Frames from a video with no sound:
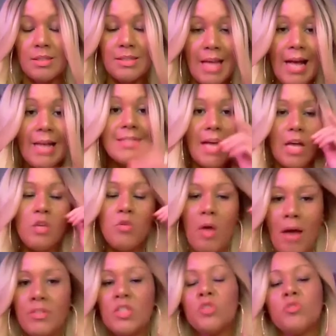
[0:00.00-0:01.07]
That's how you
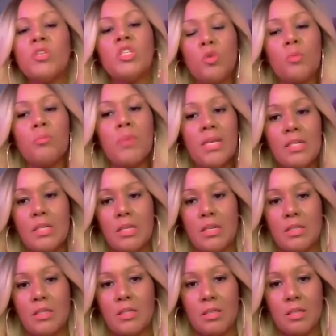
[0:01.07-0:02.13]
have to treat your
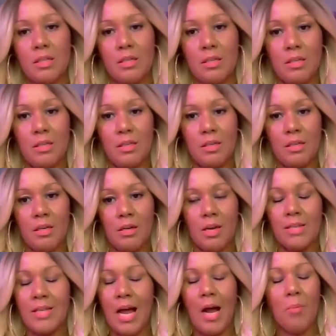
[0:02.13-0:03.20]
business.
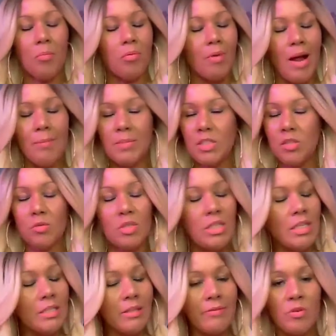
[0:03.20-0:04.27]
Because I promise you,
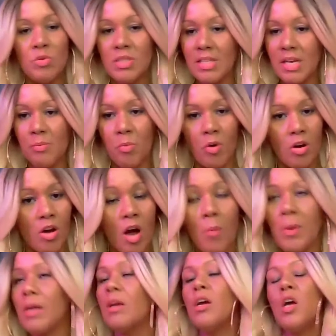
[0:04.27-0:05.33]
Jesus, if you just keep on
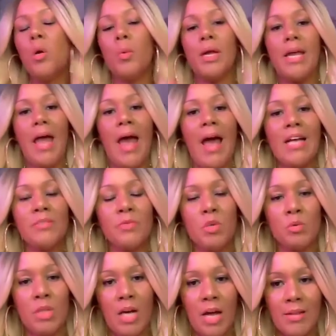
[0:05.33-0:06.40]
going, what he has for
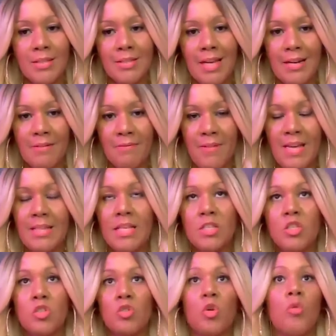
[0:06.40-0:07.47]
you on the other side of faith
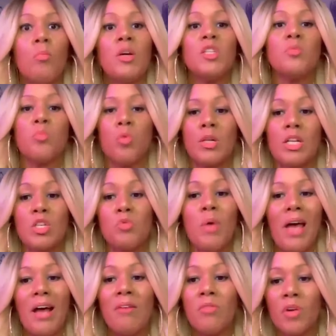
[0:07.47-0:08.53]
is so much more than
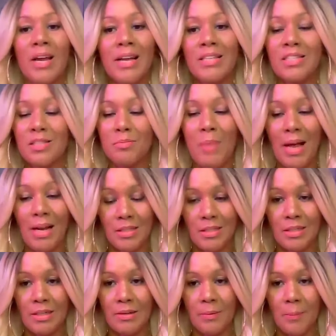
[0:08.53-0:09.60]
you ever
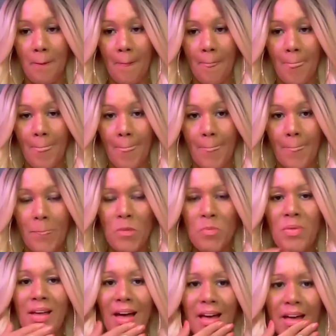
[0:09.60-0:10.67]
expected. You
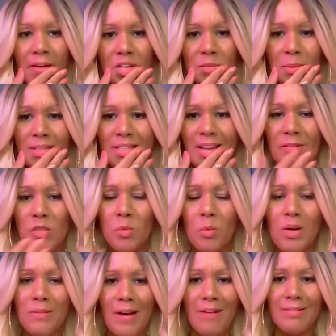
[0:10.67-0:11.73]
think I ever expected to have a
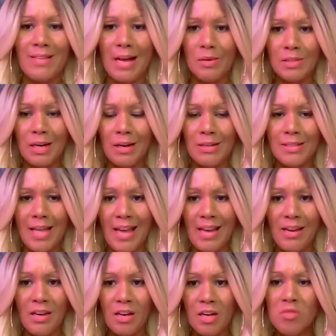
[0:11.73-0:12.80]
$25,000
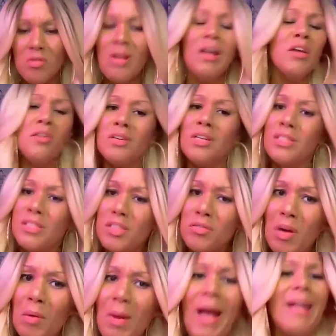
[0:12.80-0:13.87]
day? Do you
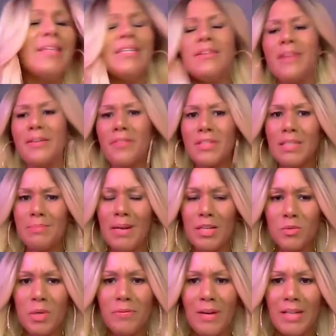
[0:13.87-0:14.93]
know what I did the very first time I
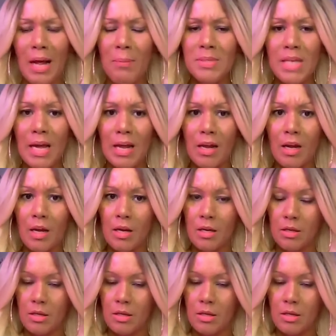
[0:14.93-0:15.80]
had 25? I was like,